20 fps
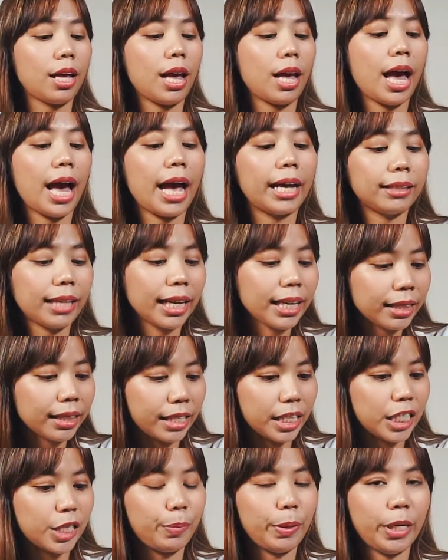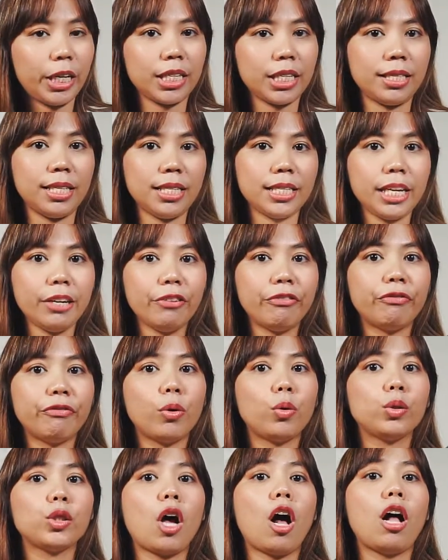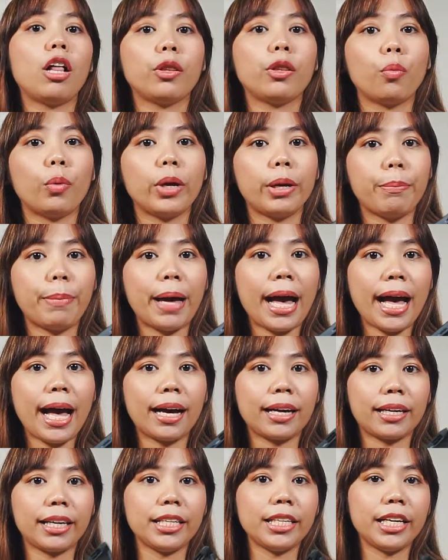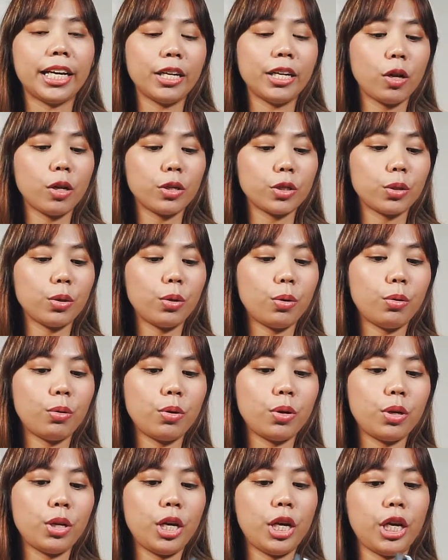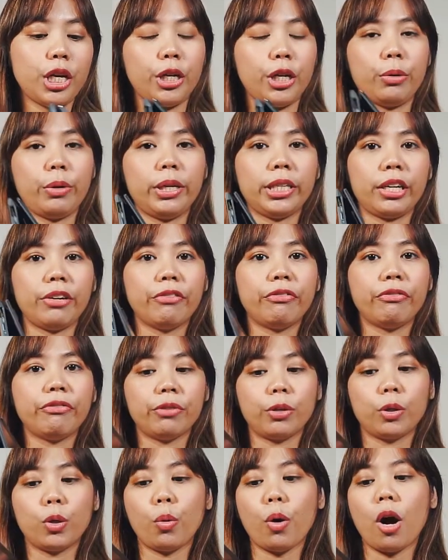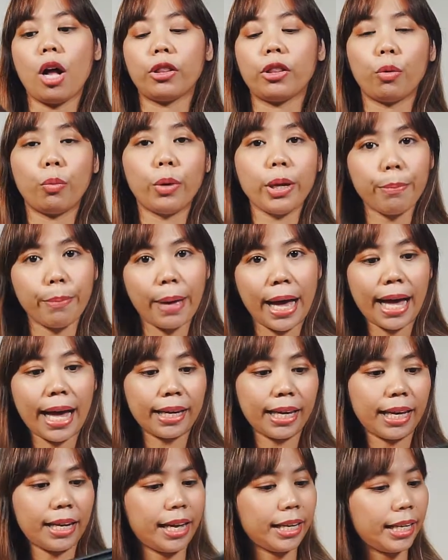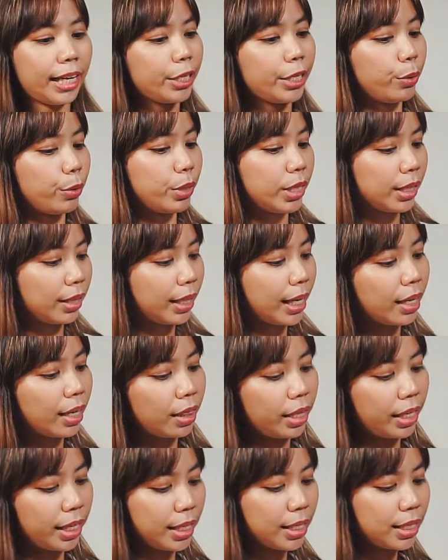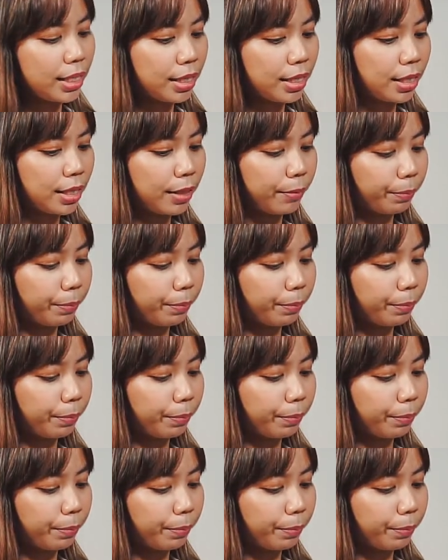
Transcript: I like this because this can fold all the way back. It can also, it can go all the way back, and I can use it like this,